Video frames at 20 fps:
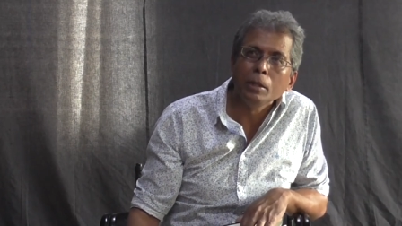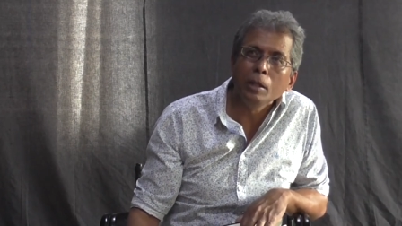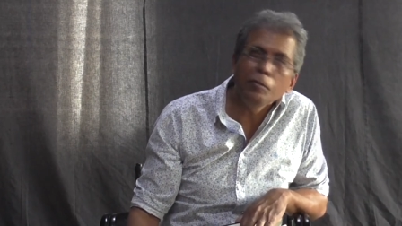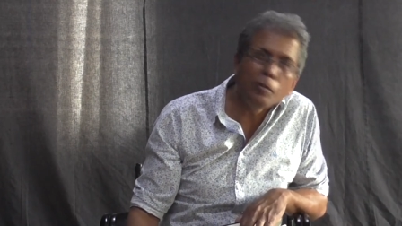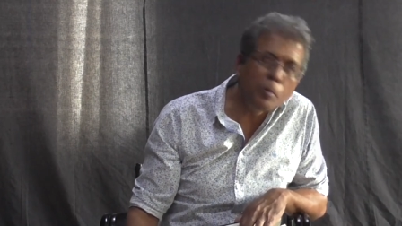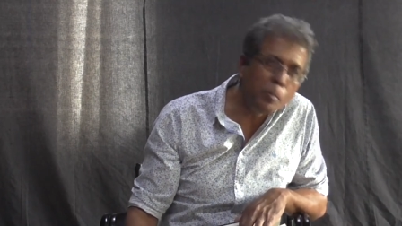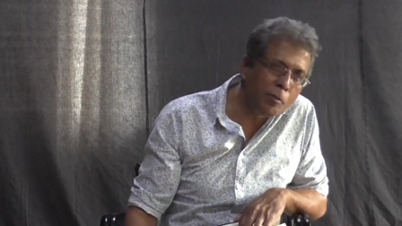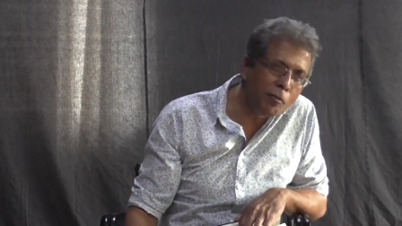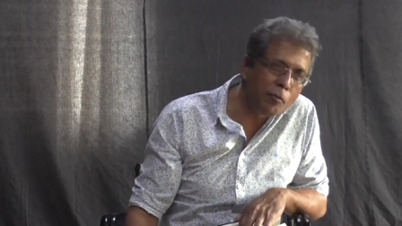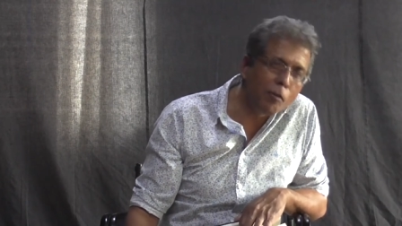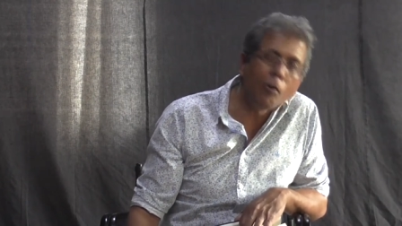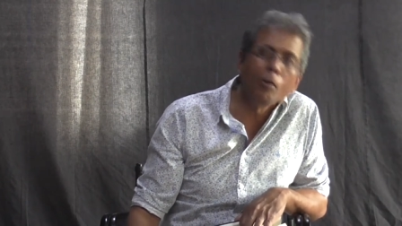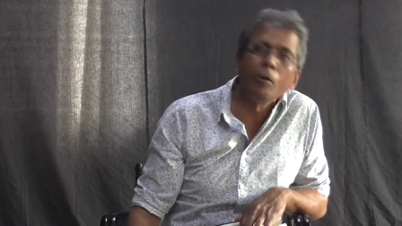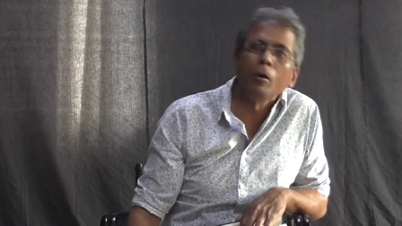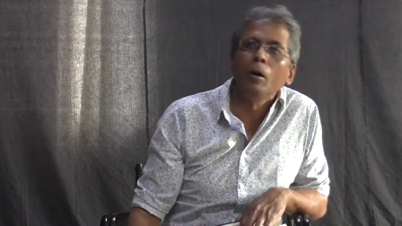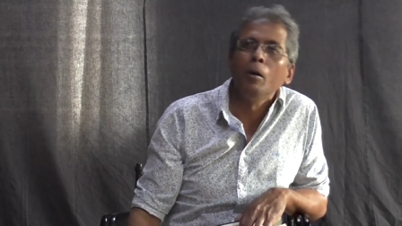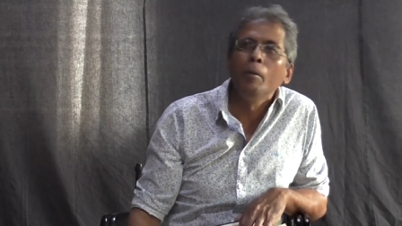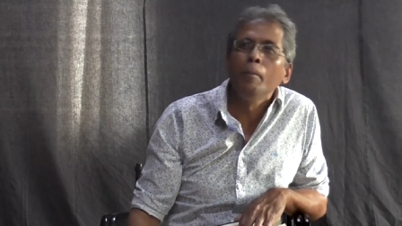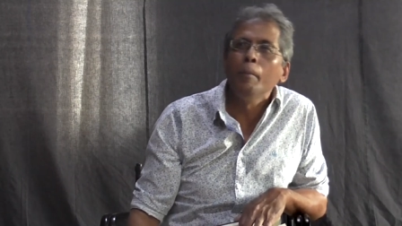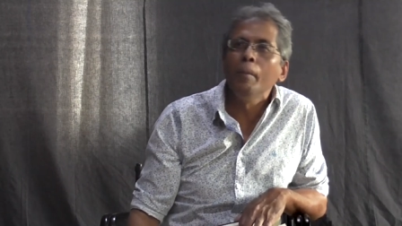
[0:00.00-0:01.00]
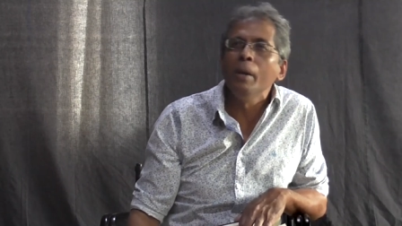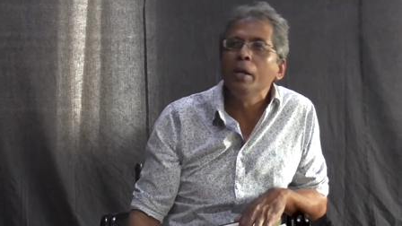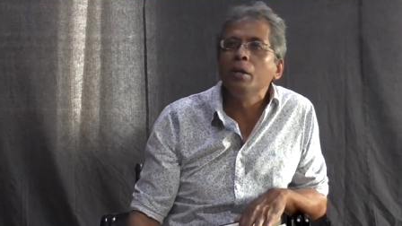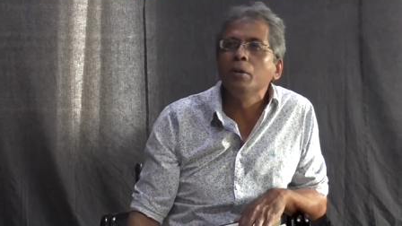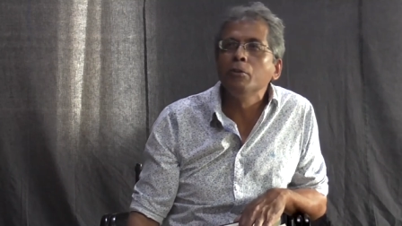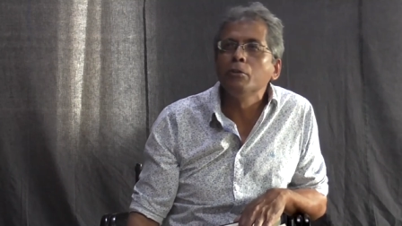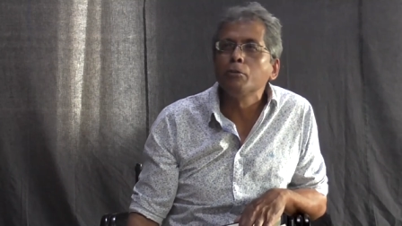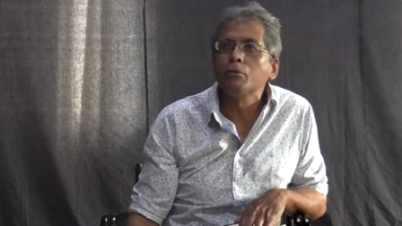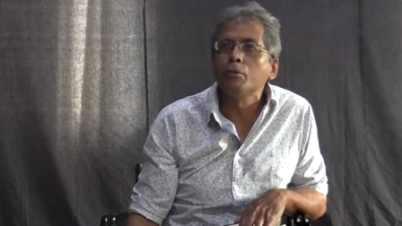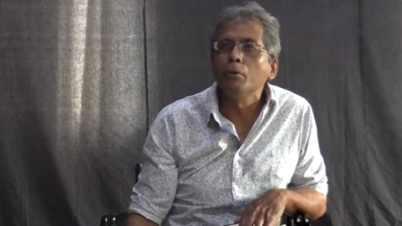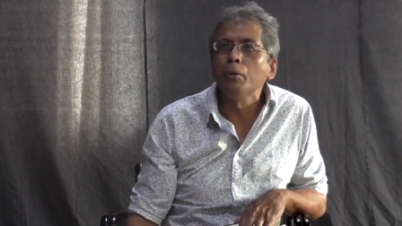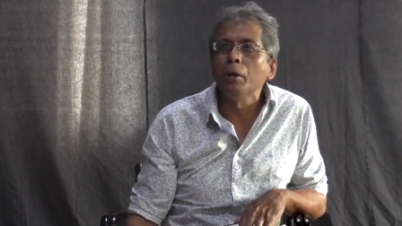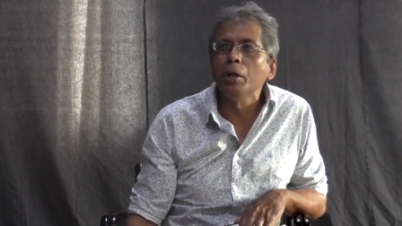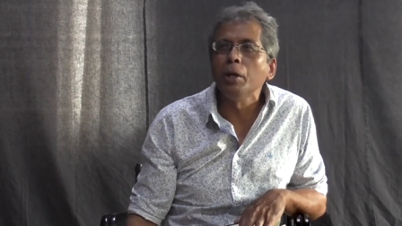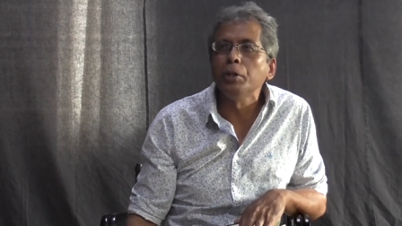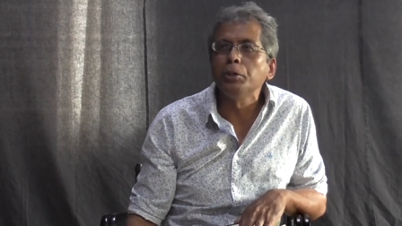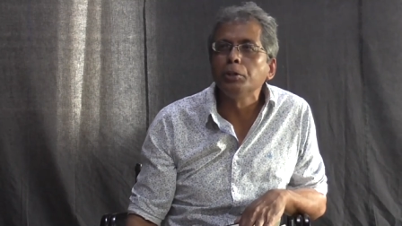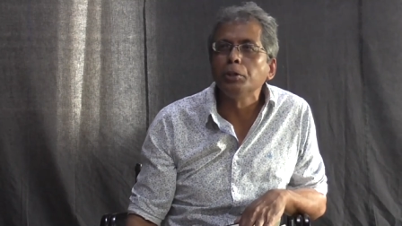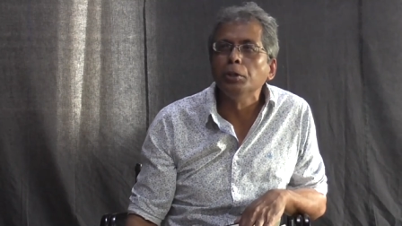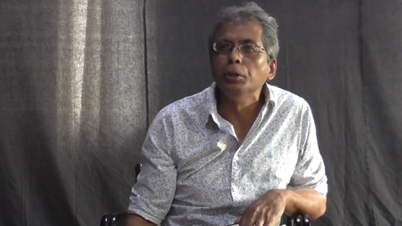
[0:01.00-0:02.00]
even before making this
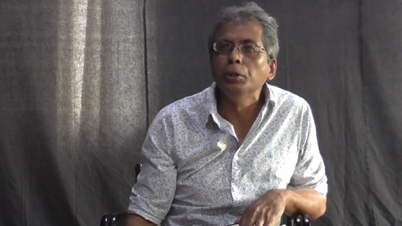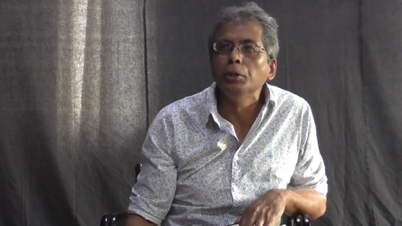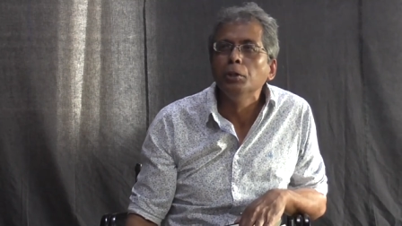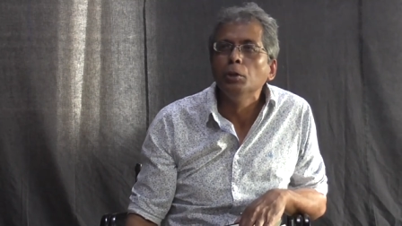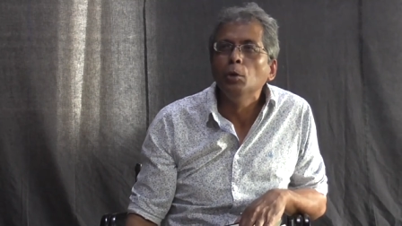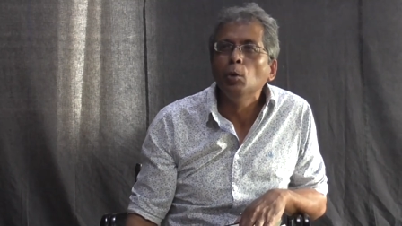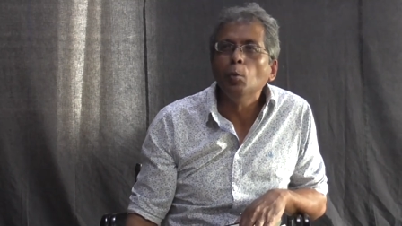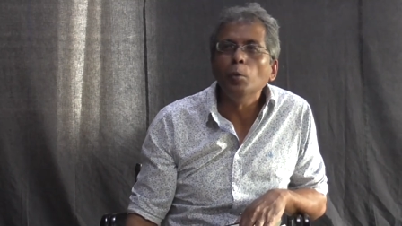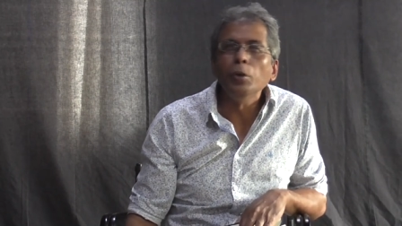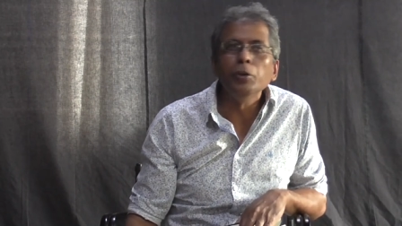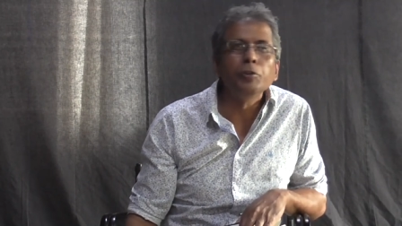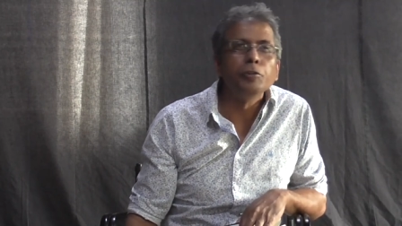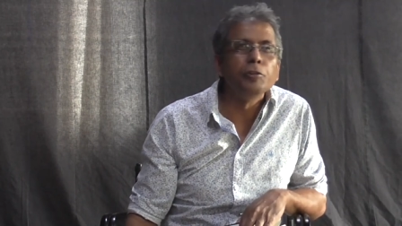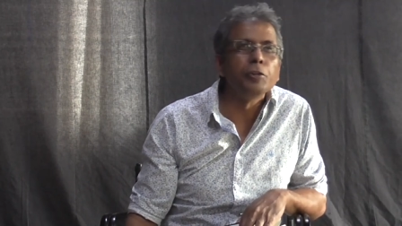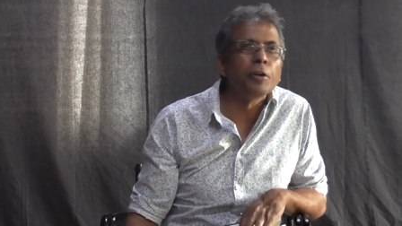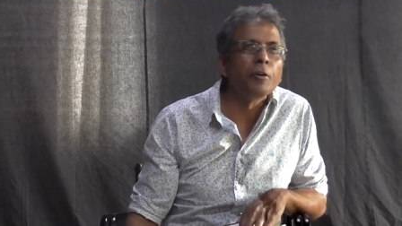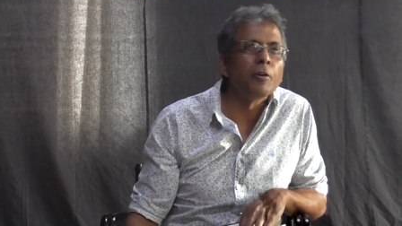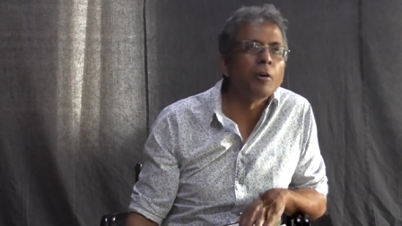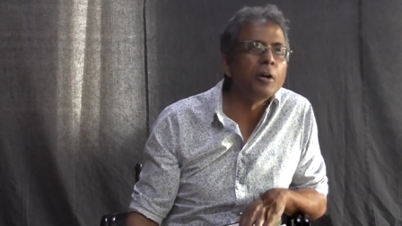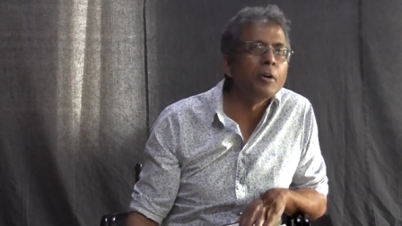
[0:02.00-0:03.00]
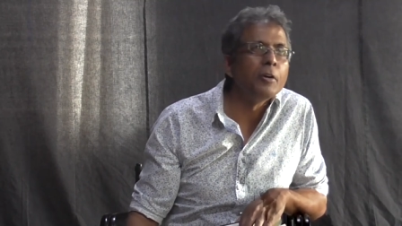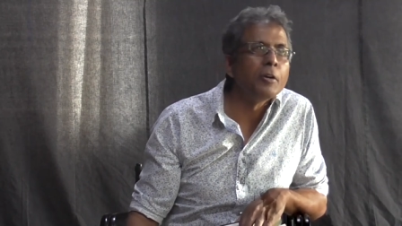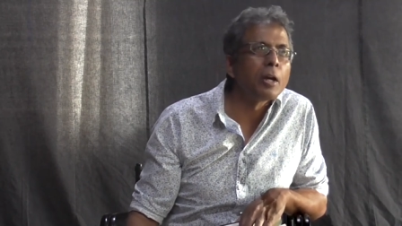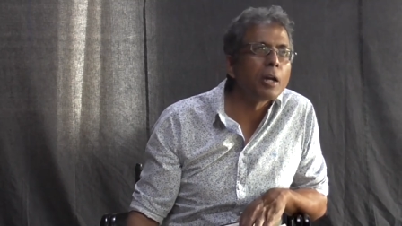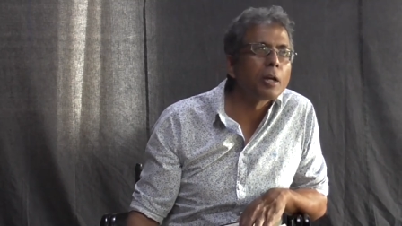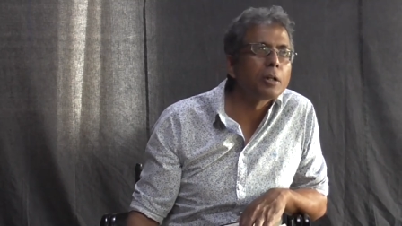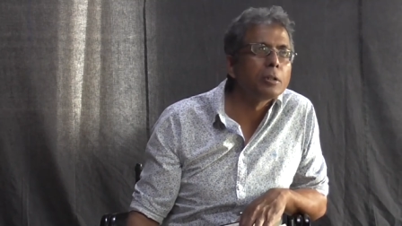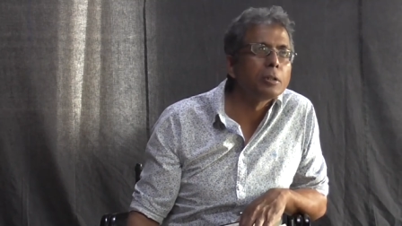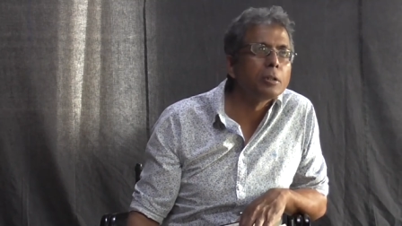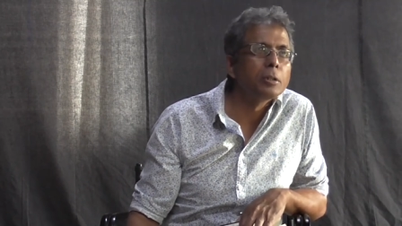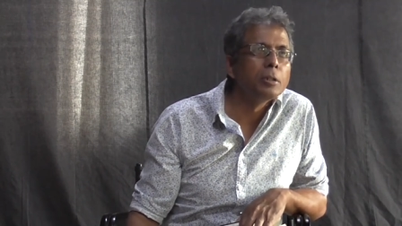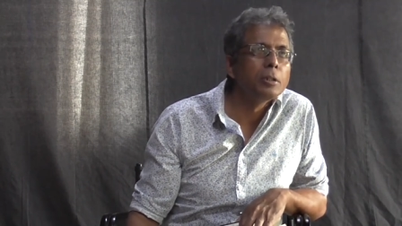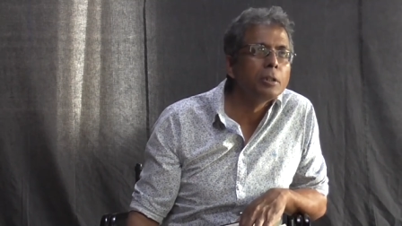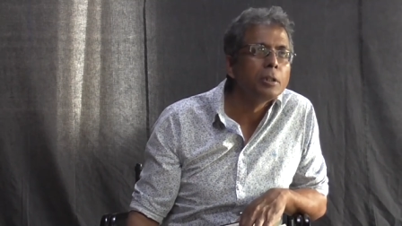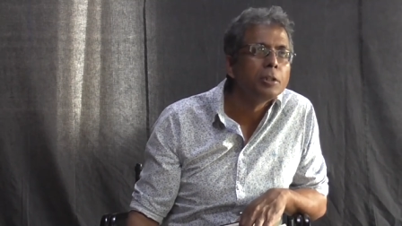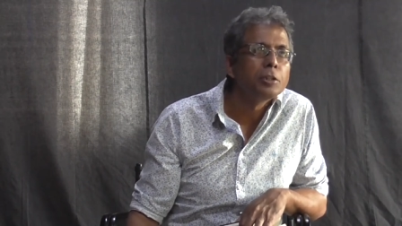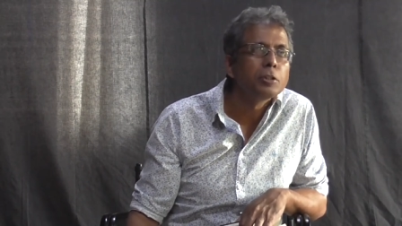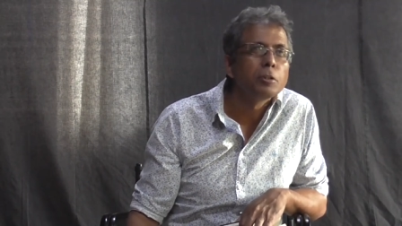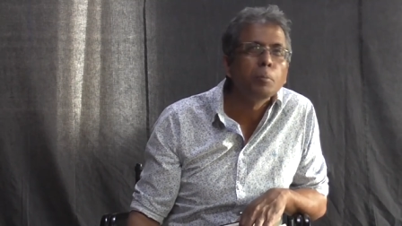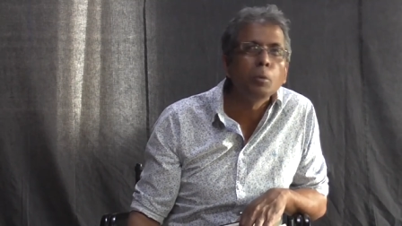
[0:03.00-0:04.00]
correlation with general intellect.
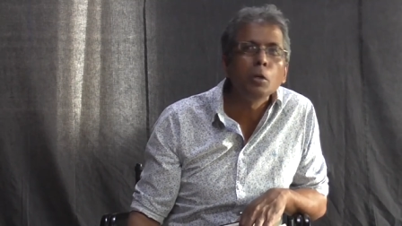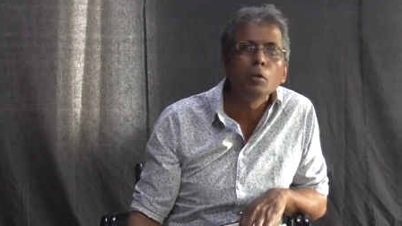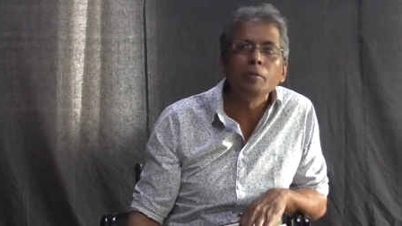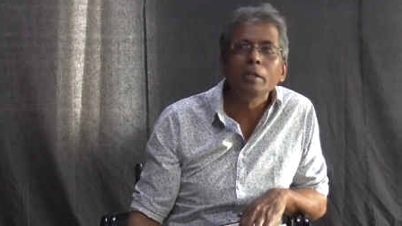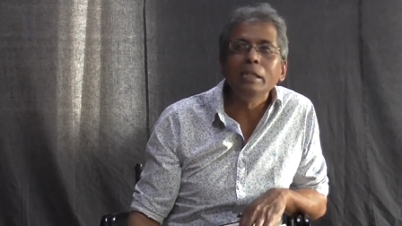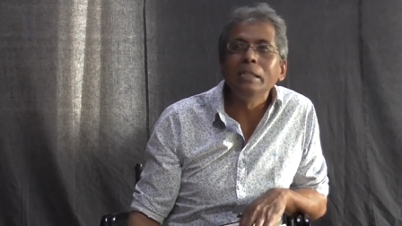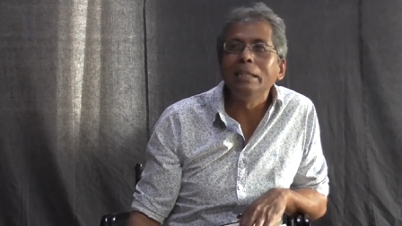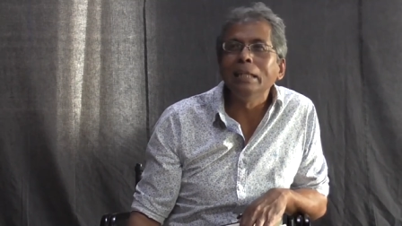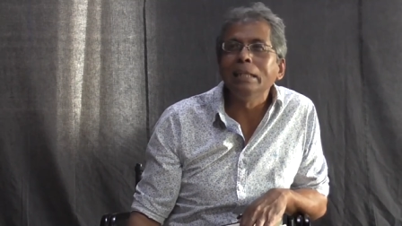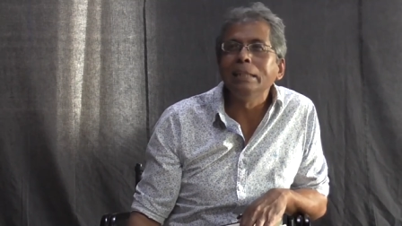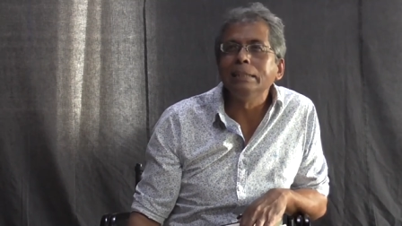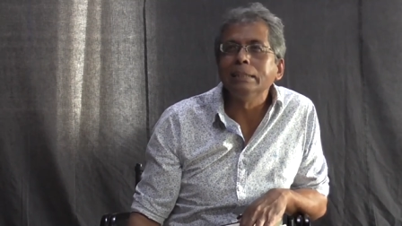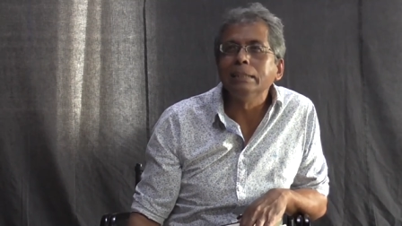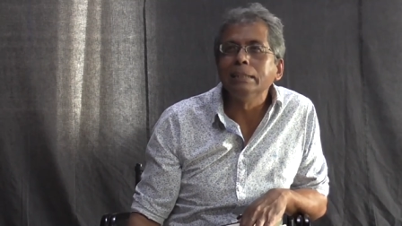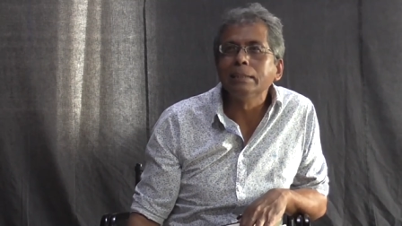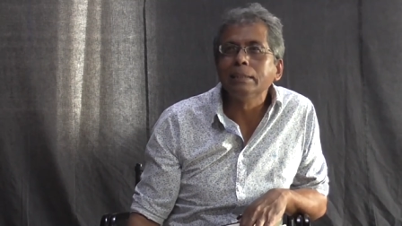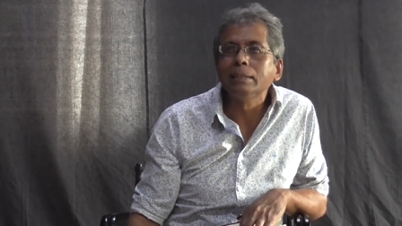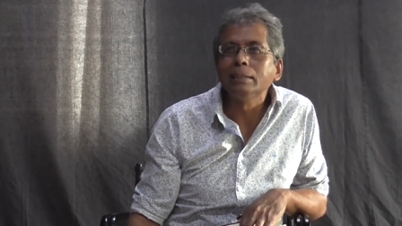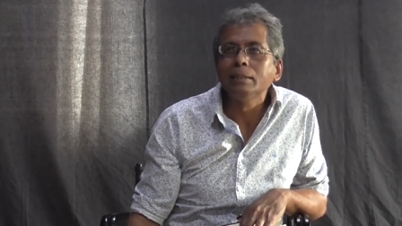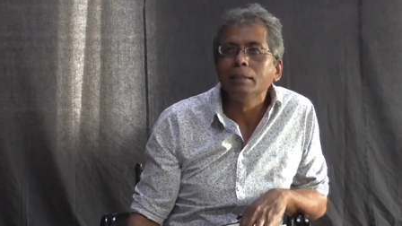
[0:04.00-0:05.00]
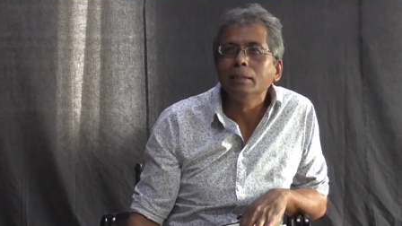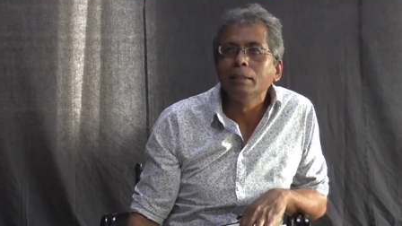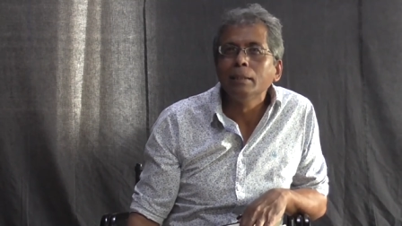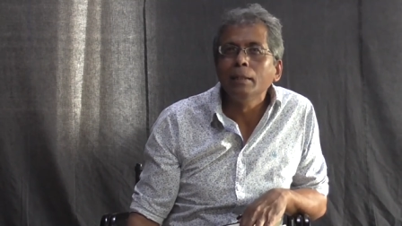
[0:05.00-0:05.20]
It is a book of intelligence.